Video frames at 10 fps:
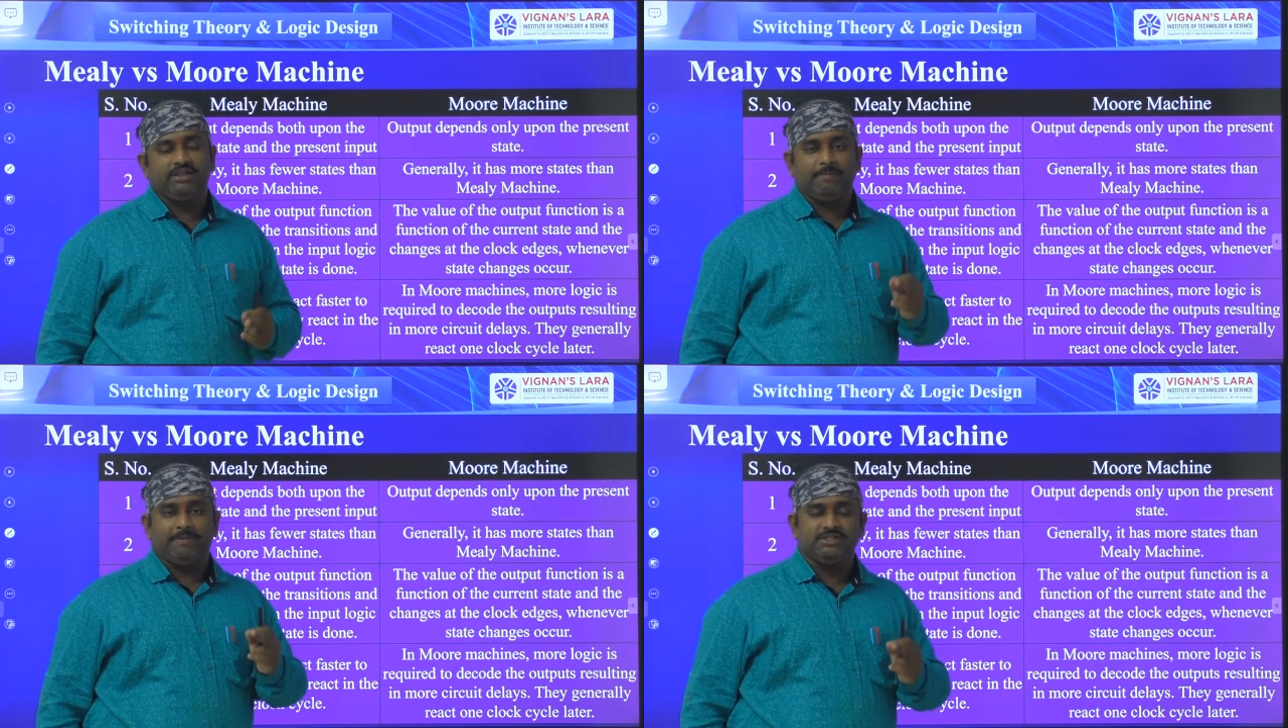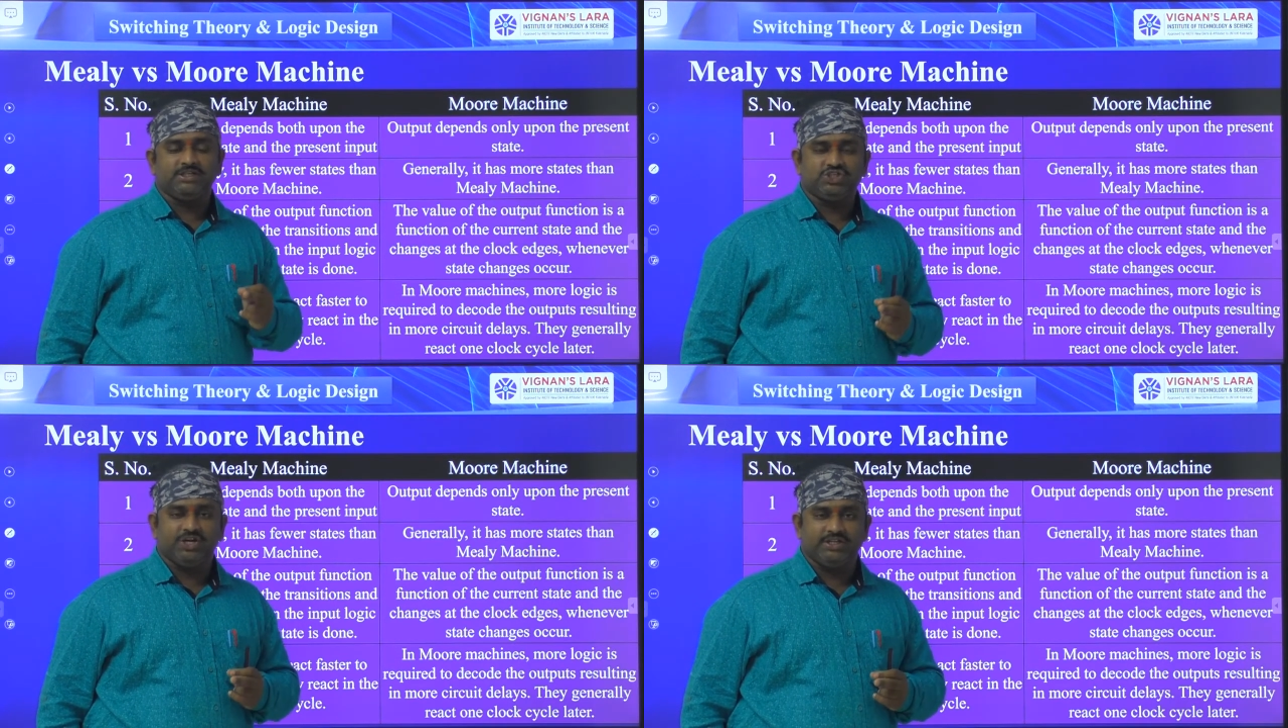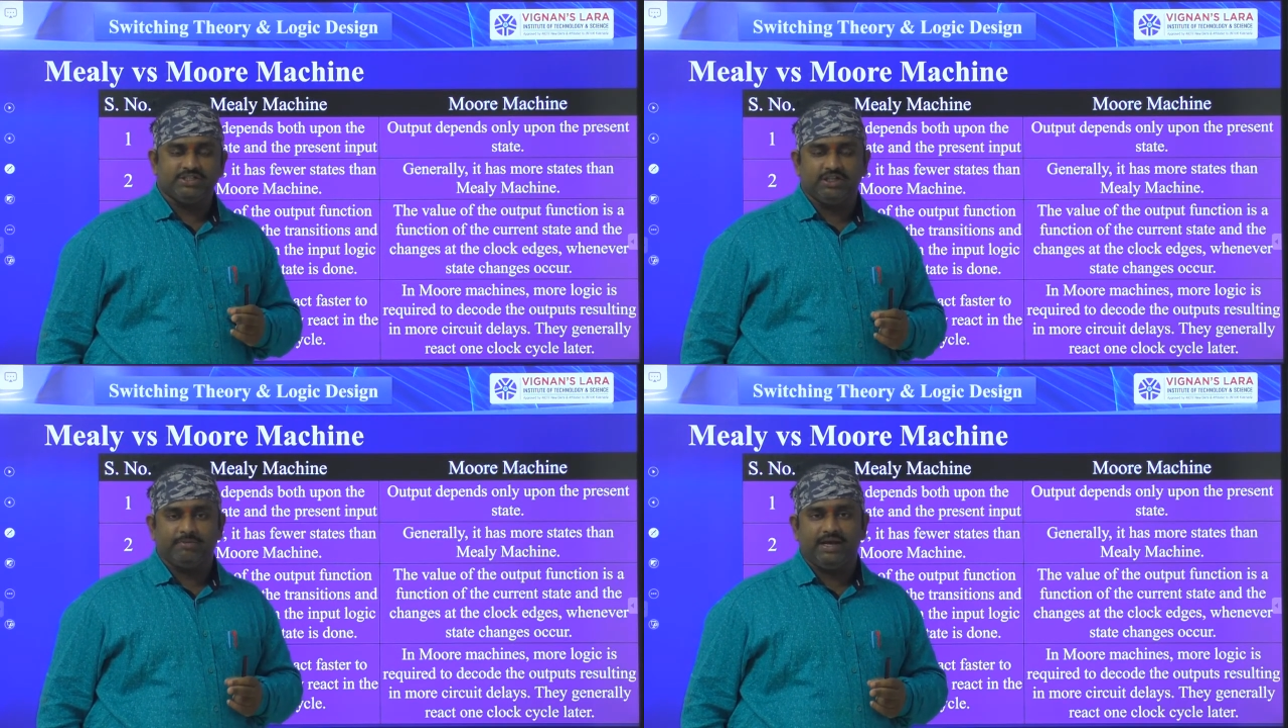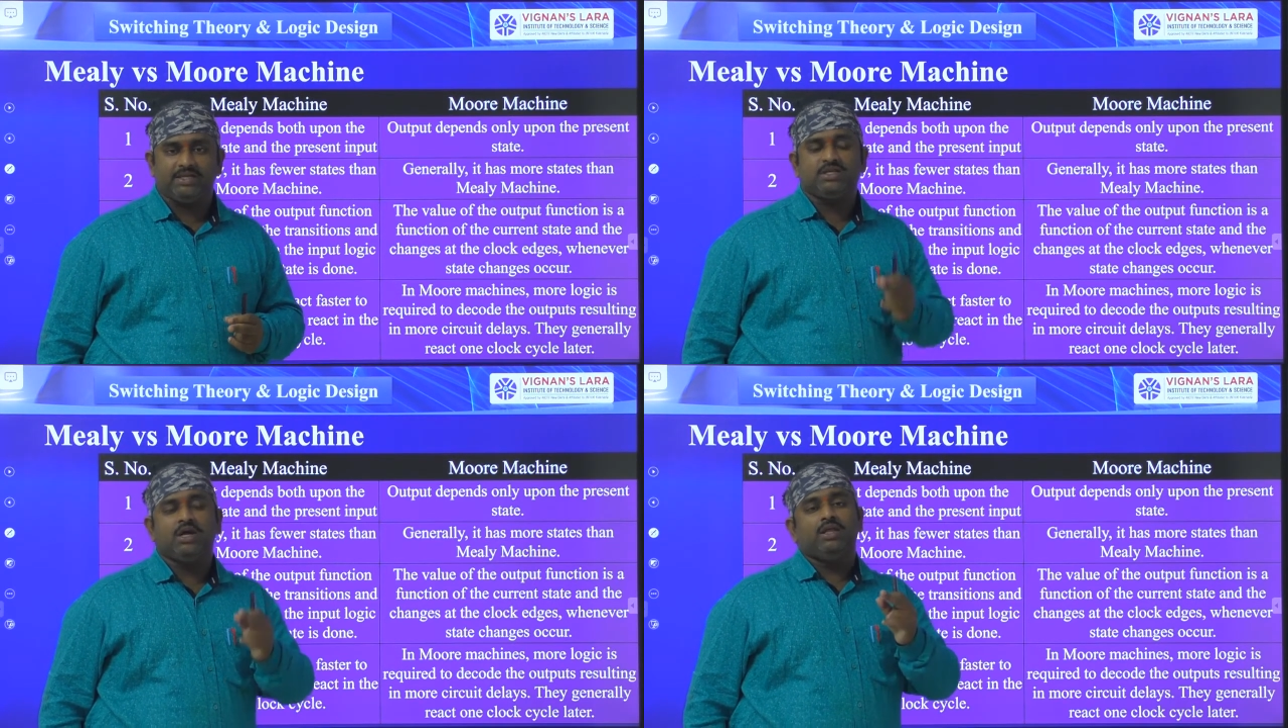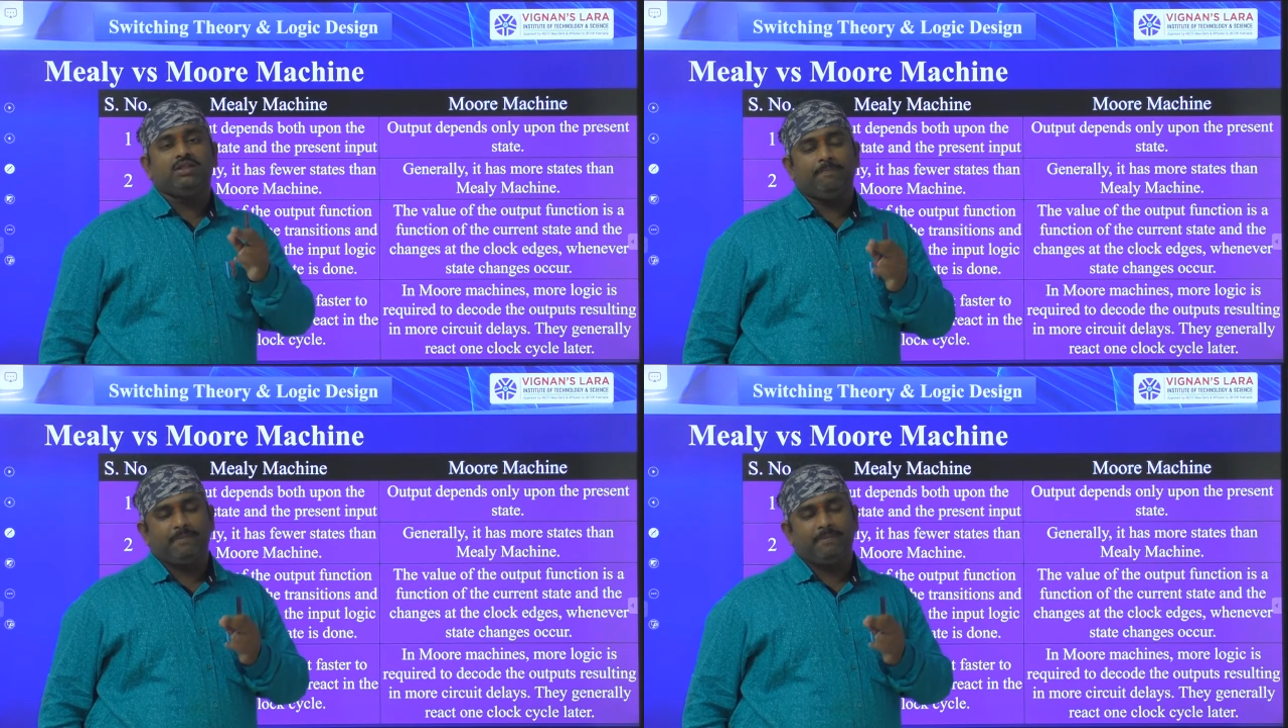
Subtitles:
The present state is nothing but as the